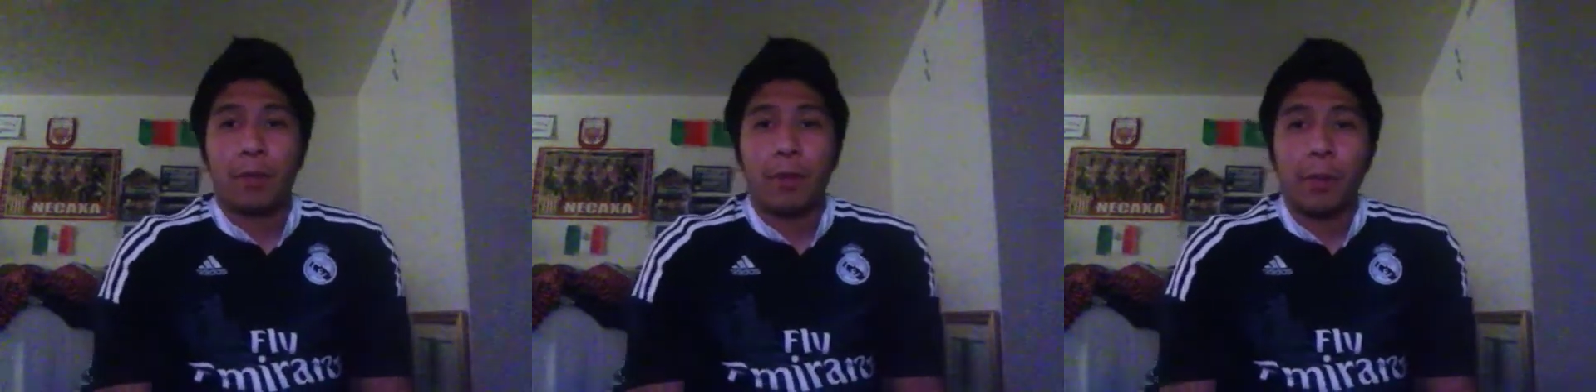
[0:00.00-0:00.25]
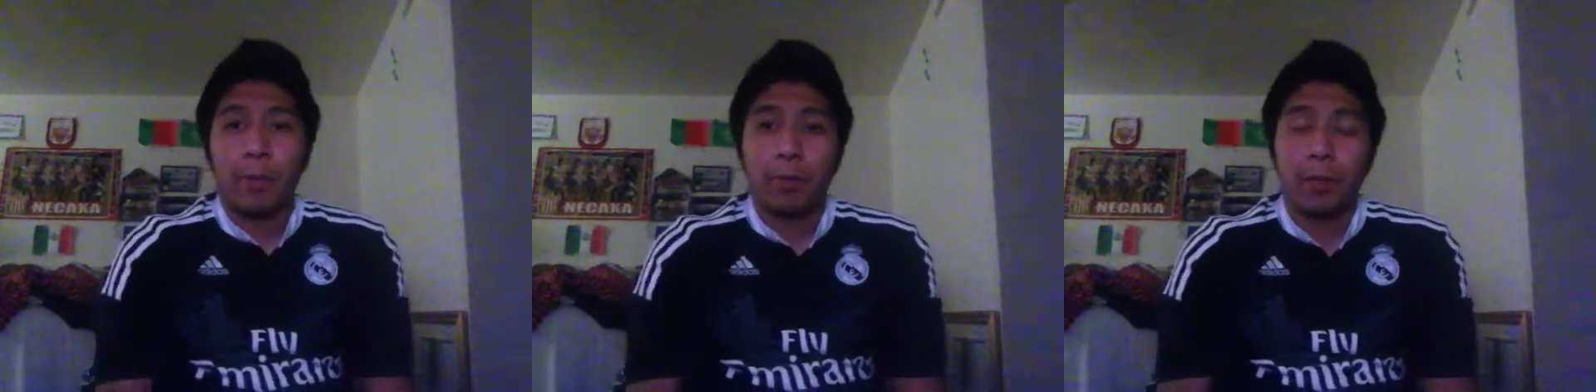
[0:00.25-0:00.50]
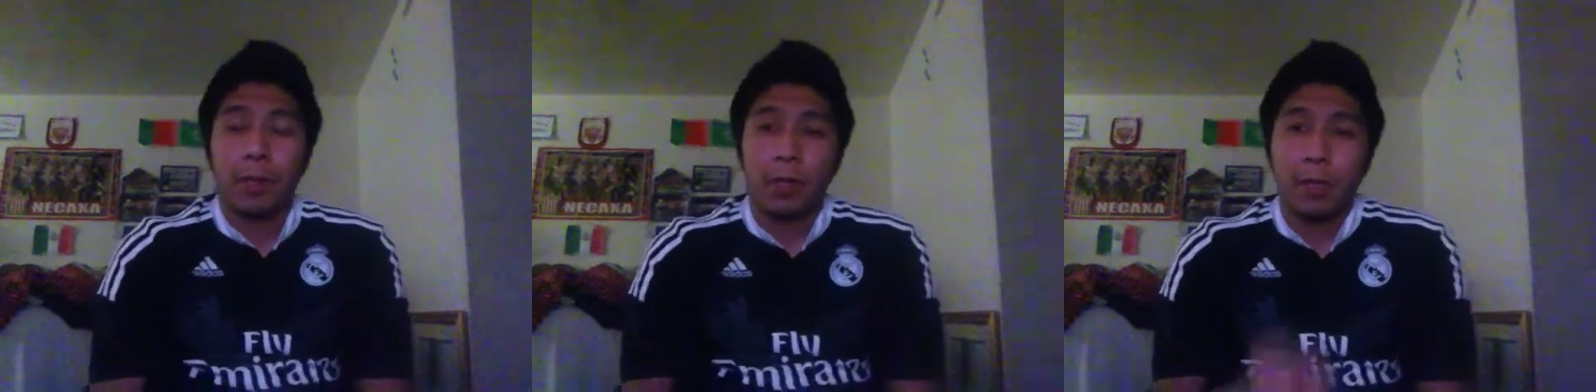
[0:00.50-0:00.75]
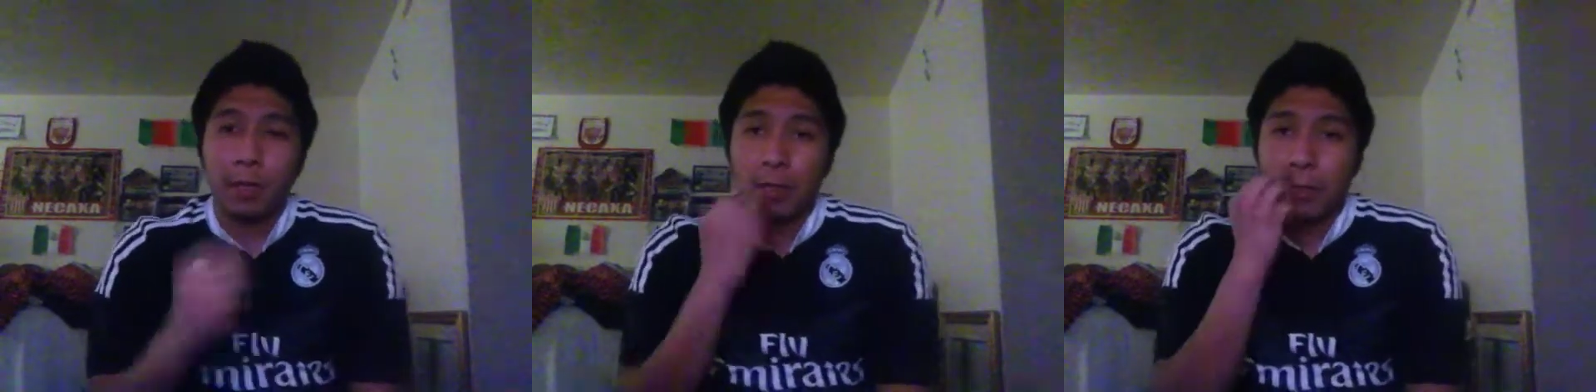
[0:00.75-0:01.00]

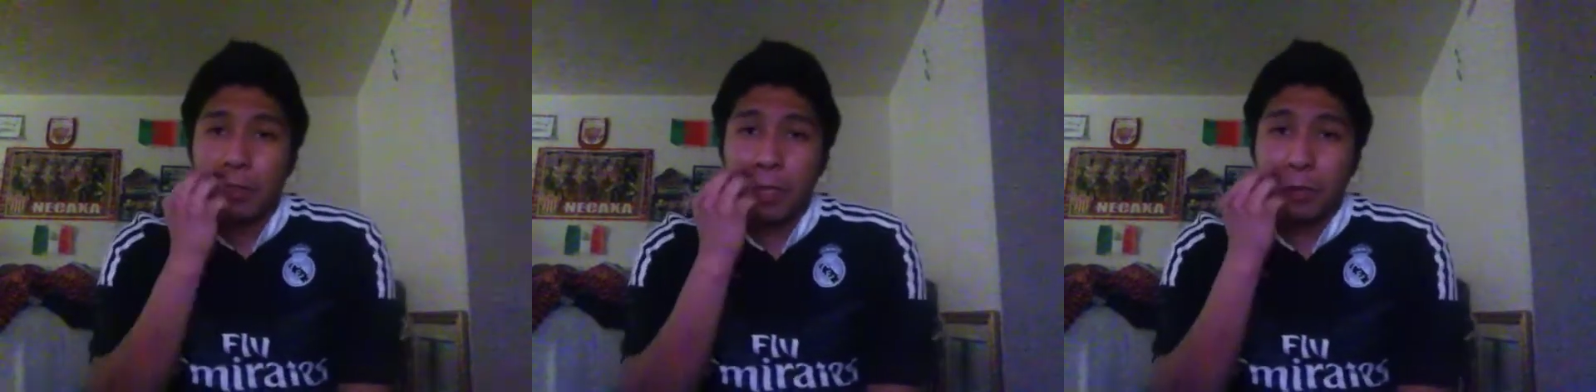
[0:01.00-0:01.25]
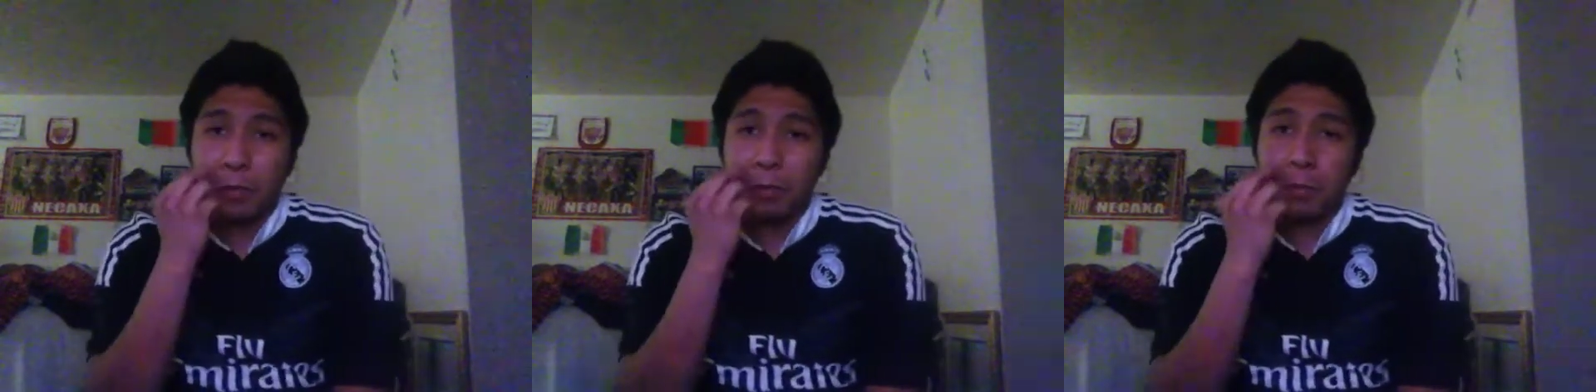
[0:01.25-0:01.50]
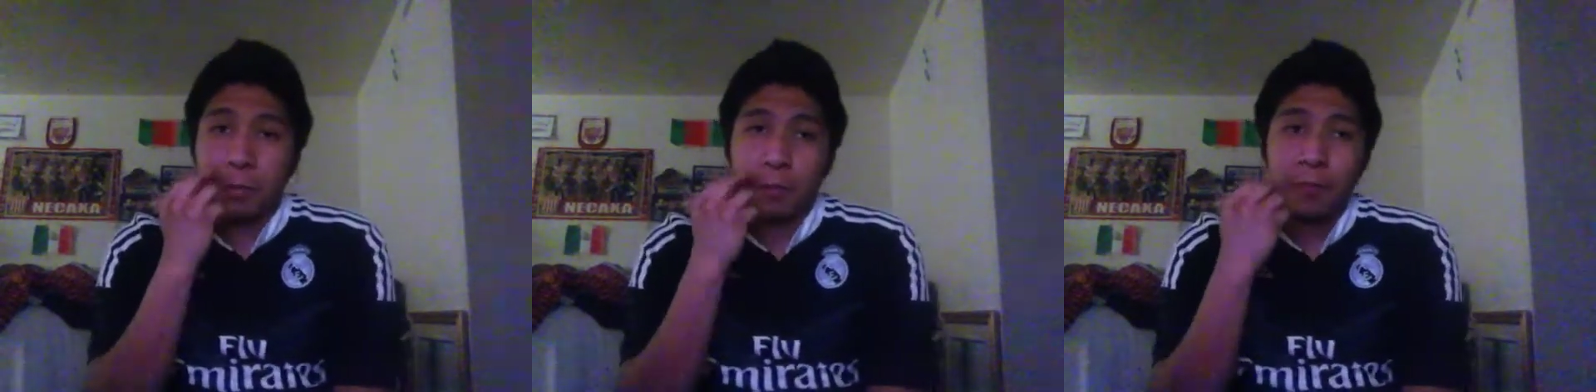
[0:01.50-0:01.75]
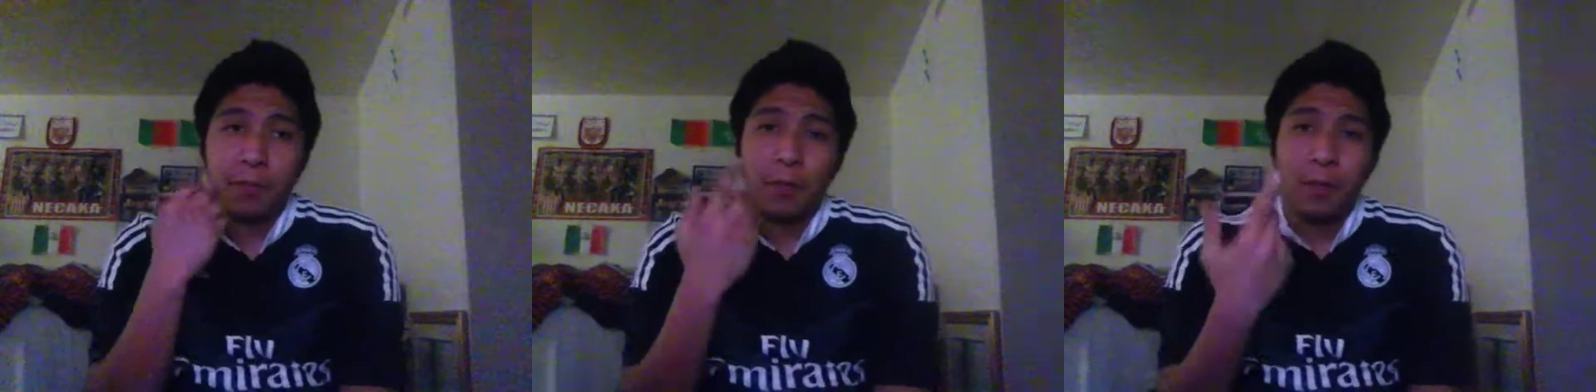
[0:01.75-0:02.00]
February against Schalke
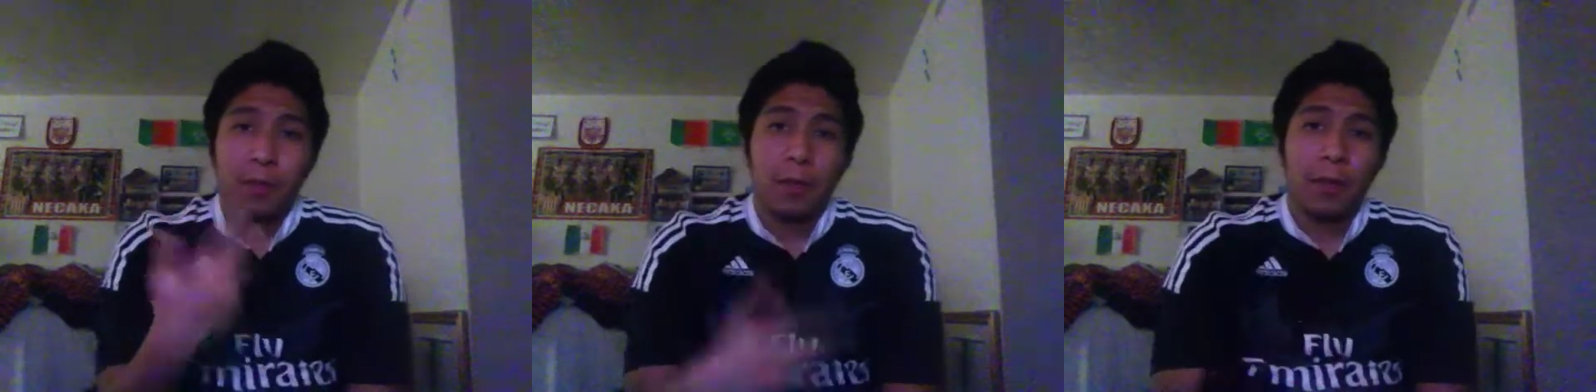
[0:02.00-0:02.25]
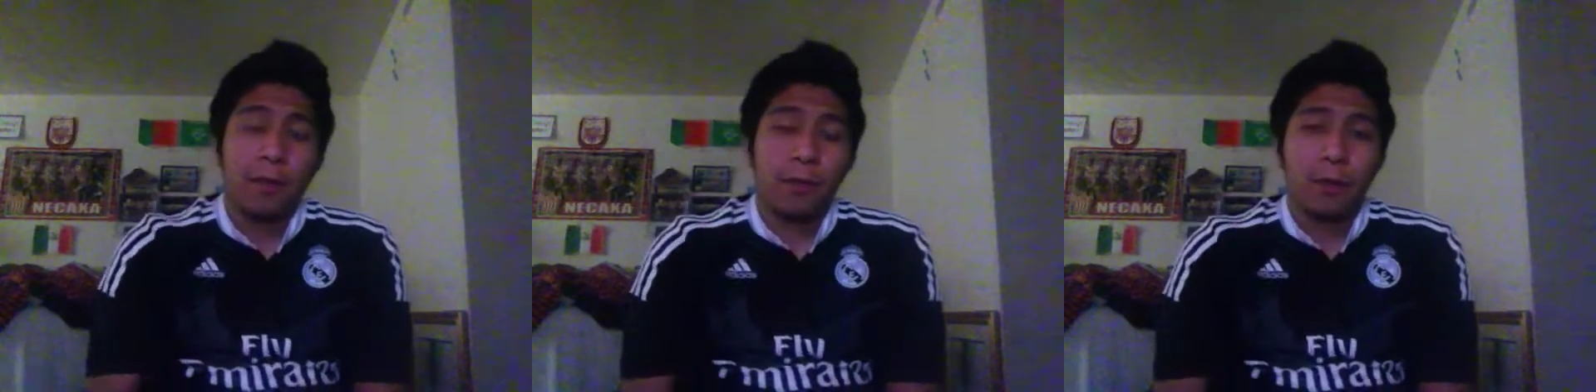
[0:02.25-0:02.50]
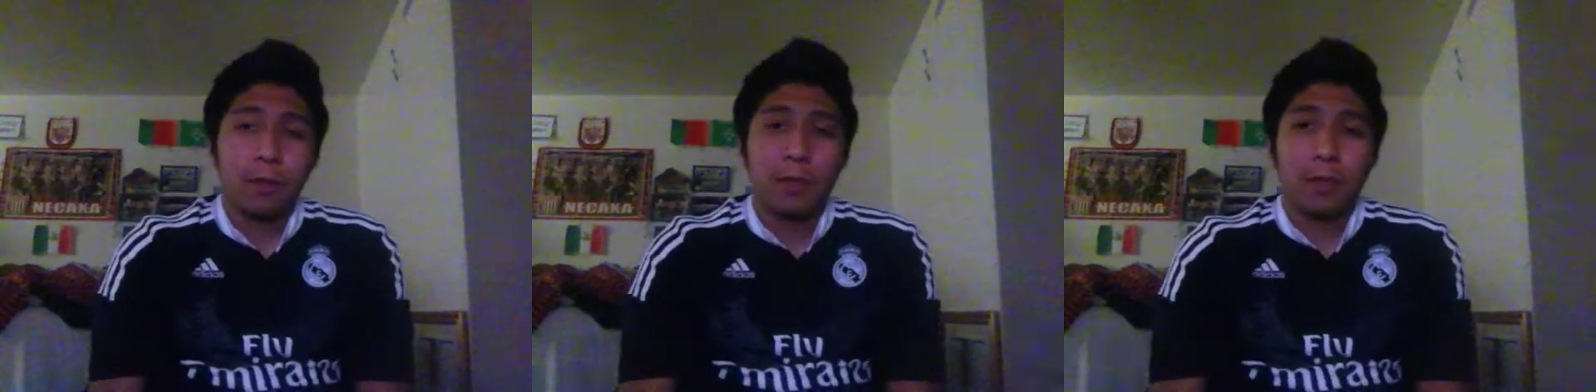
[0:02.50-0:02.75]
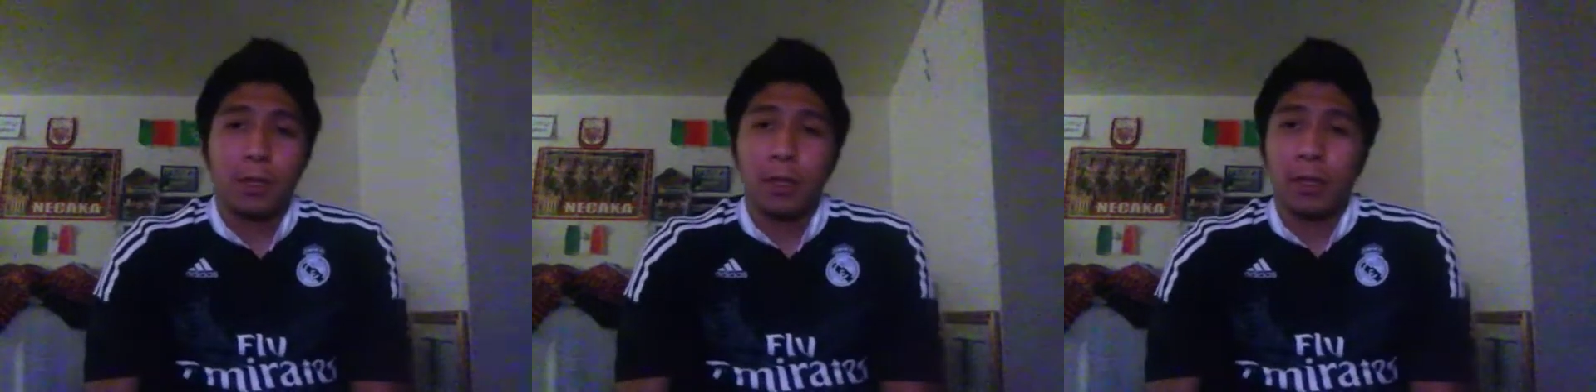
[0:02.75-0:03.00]
in the
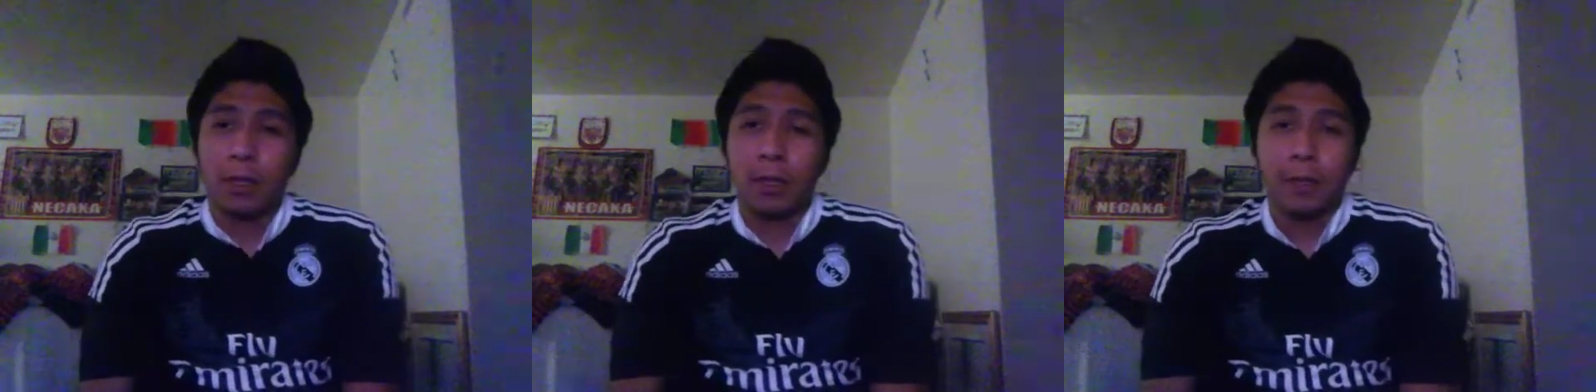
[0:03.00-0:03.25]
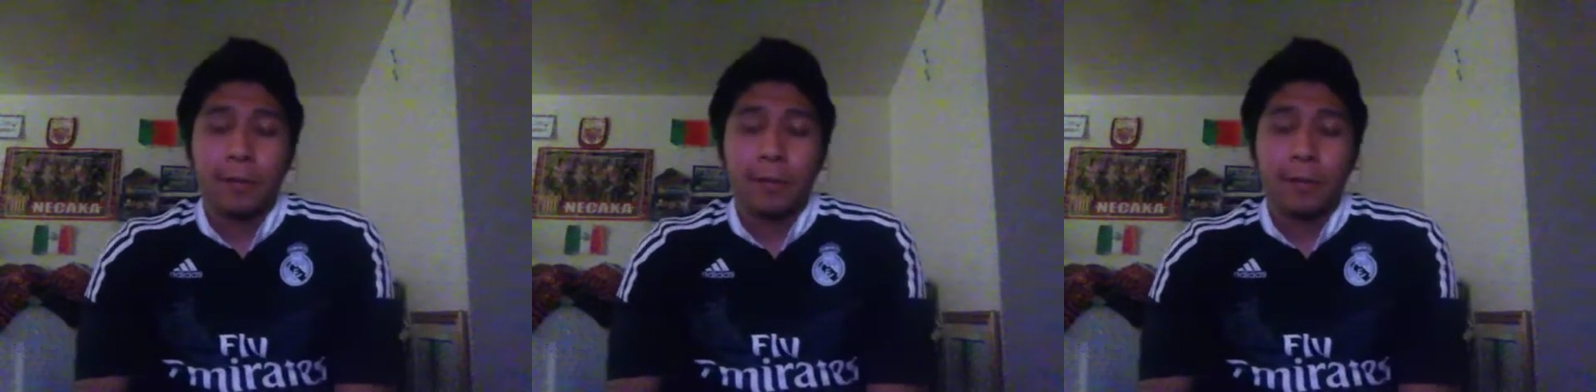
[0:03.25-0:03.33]
first leg.